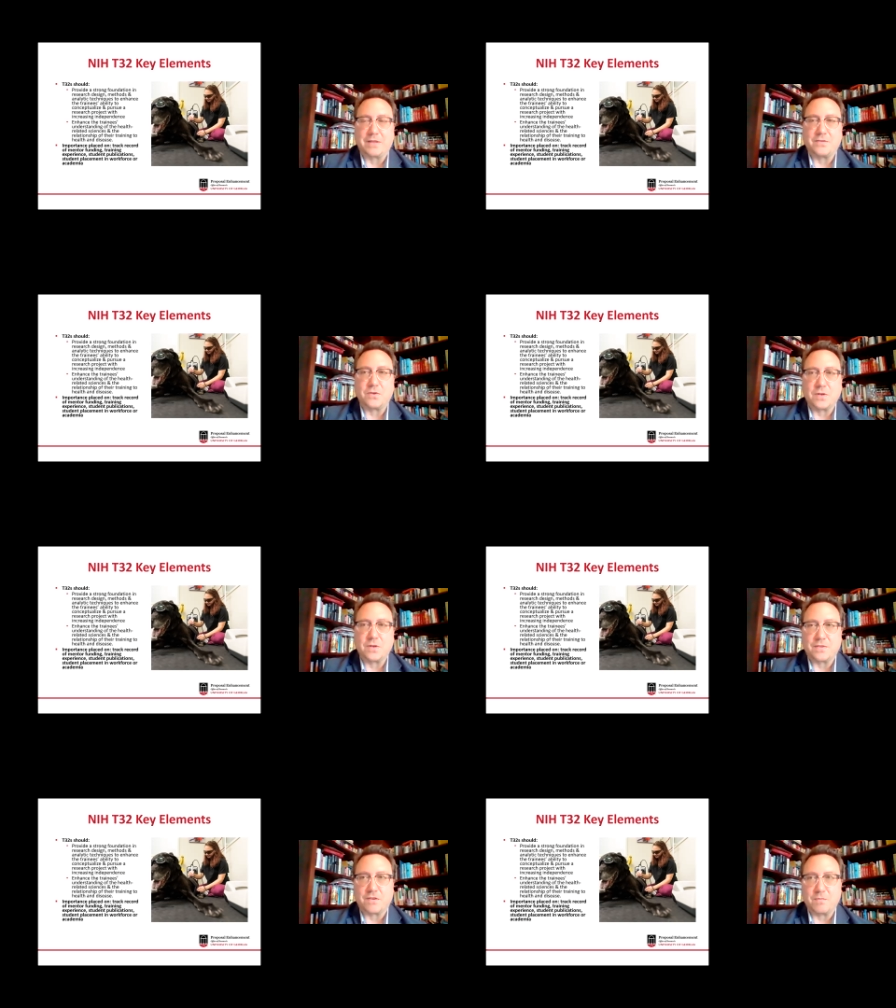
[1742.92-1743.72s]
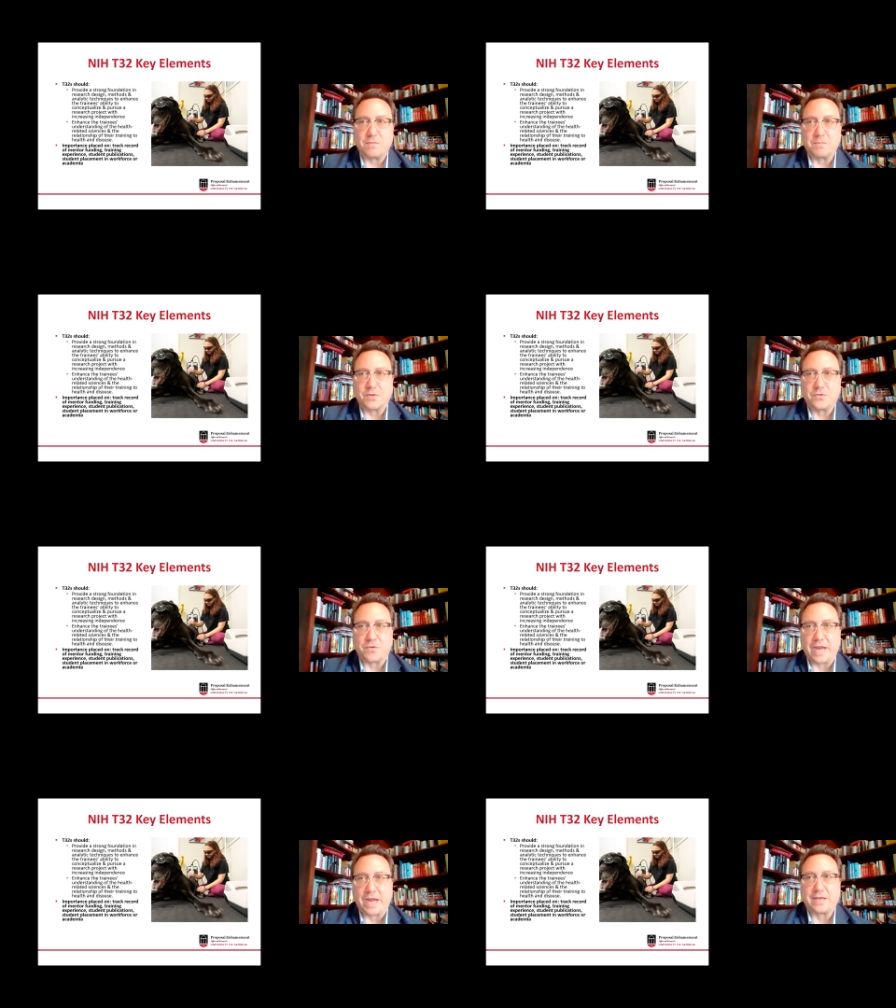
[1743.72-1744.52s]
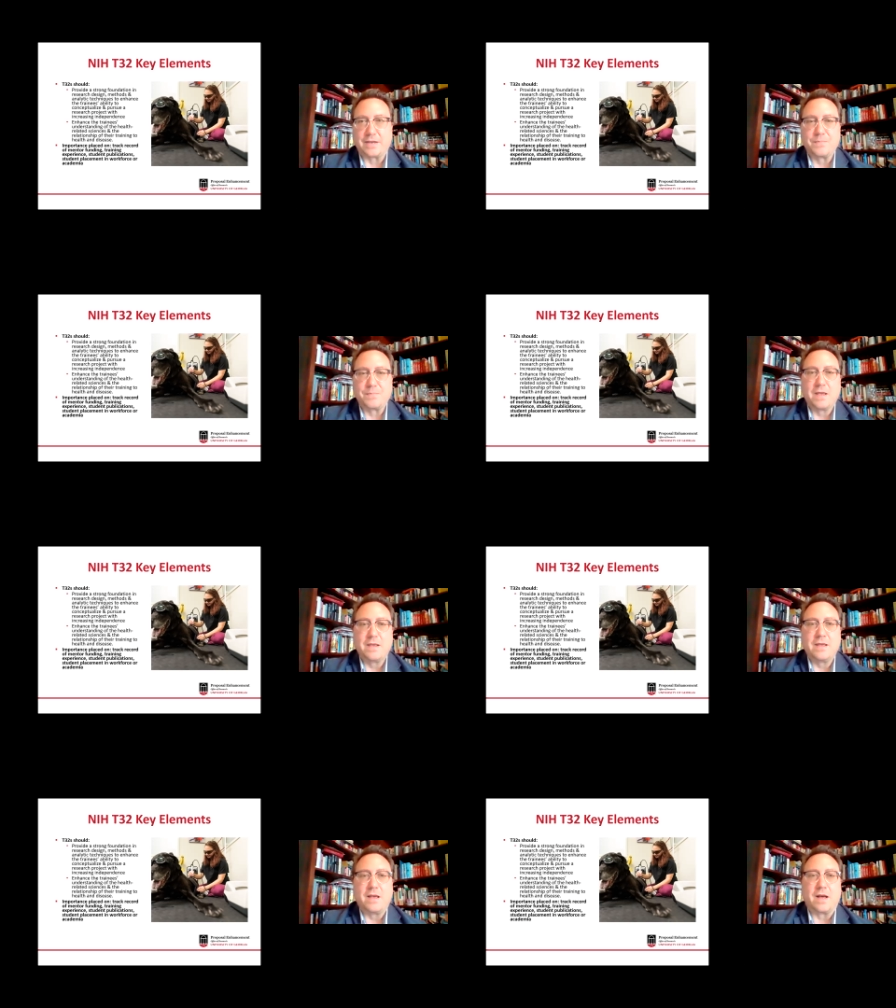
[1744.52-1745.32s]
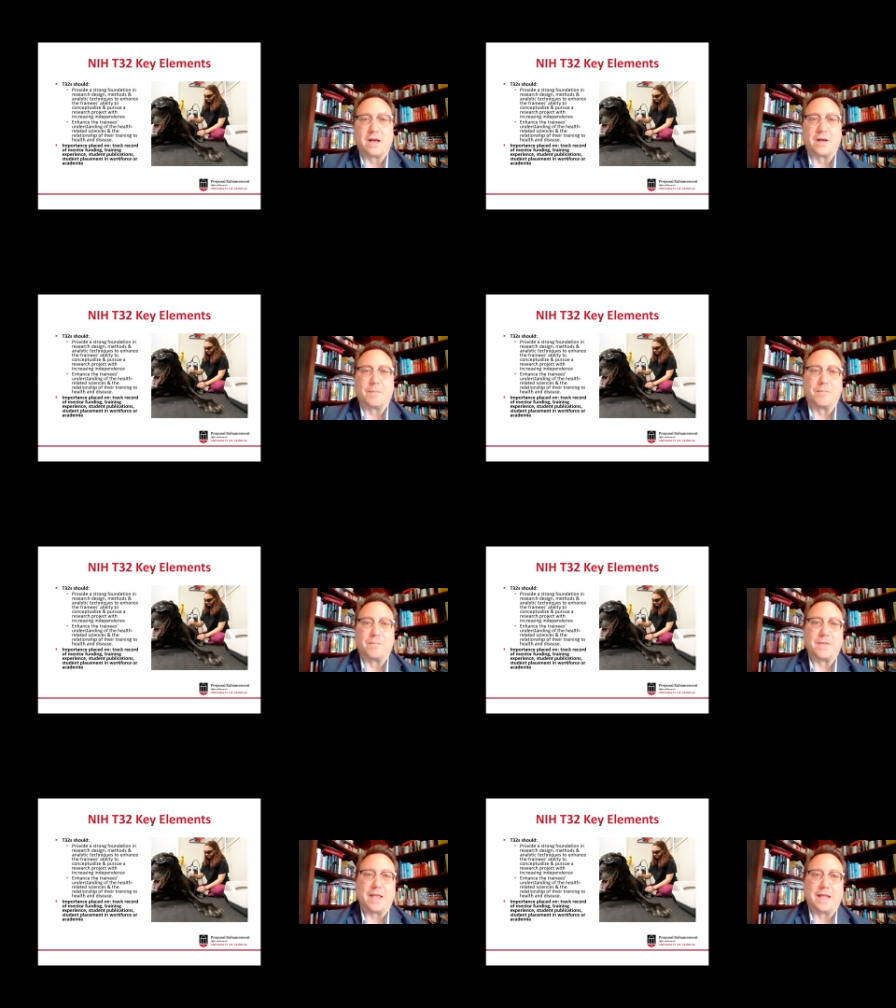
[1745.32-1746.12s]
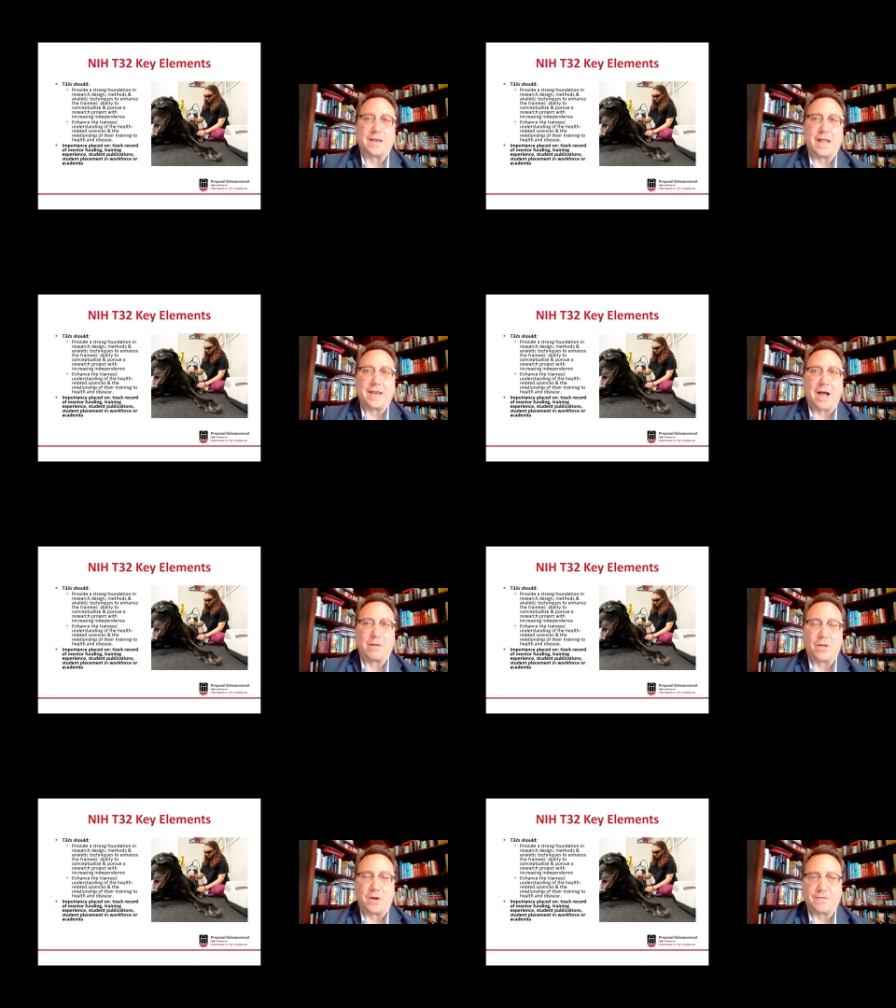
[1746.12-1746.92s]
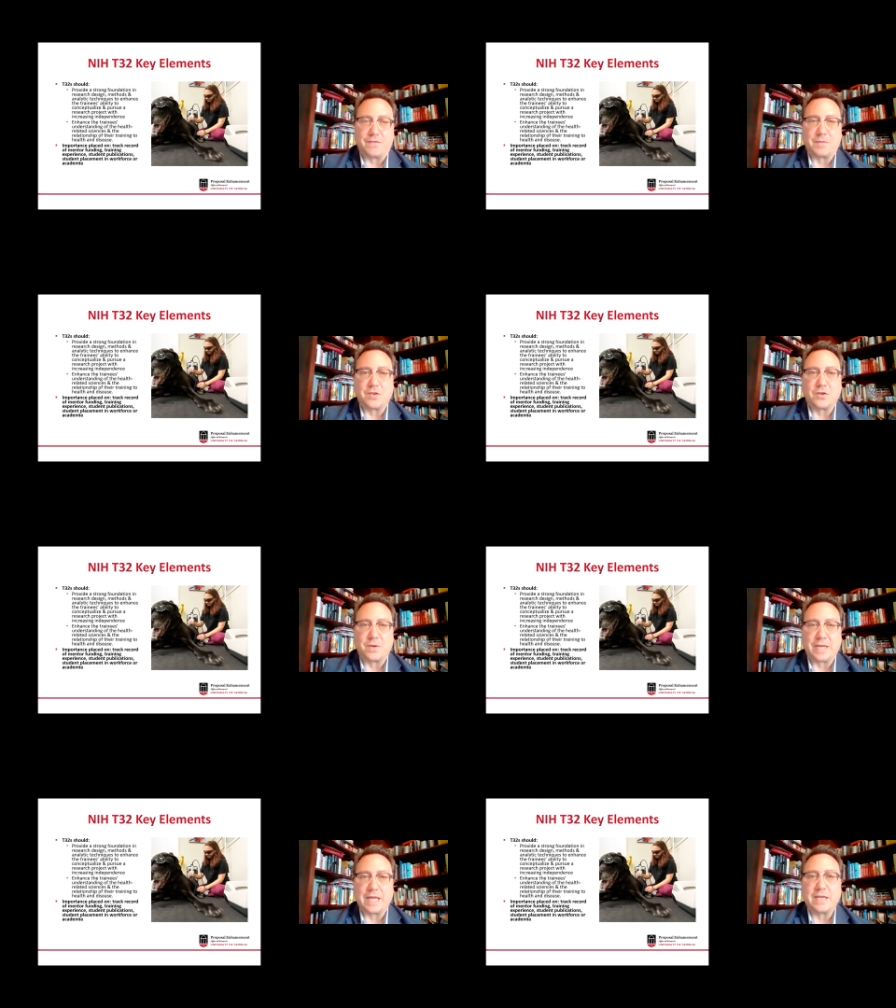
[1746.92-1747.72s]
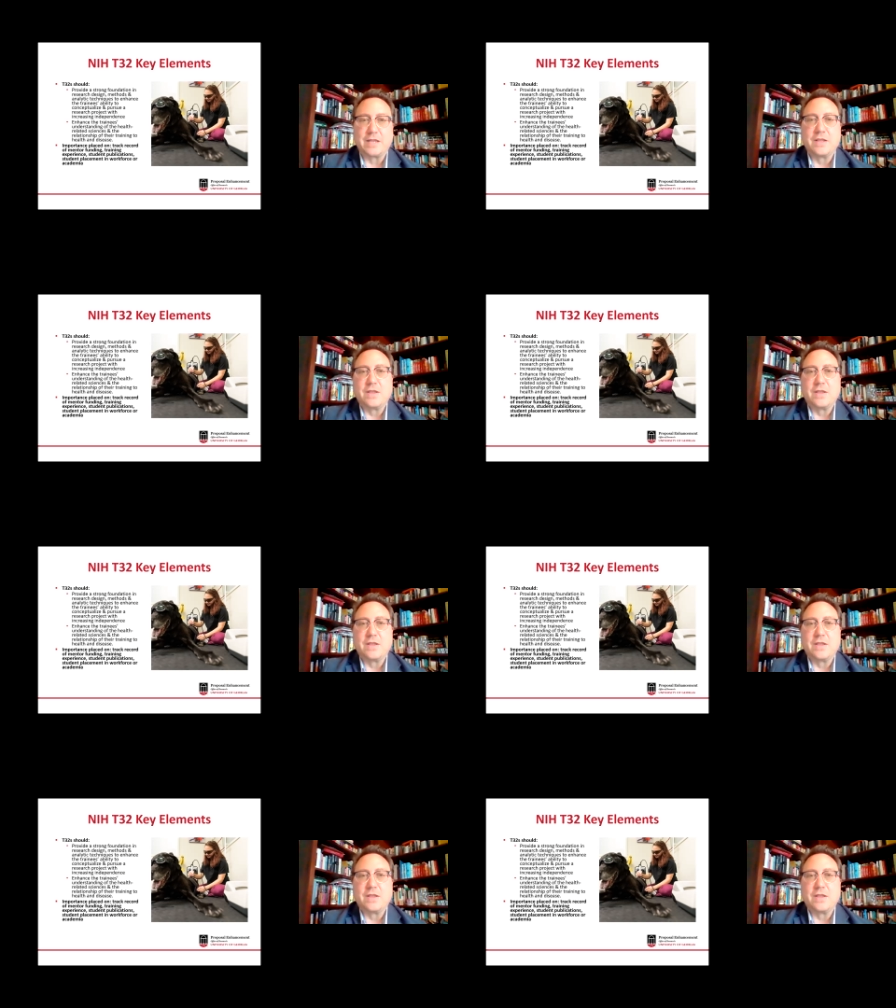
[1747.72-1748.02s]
students have people trained and how long have they been doing it?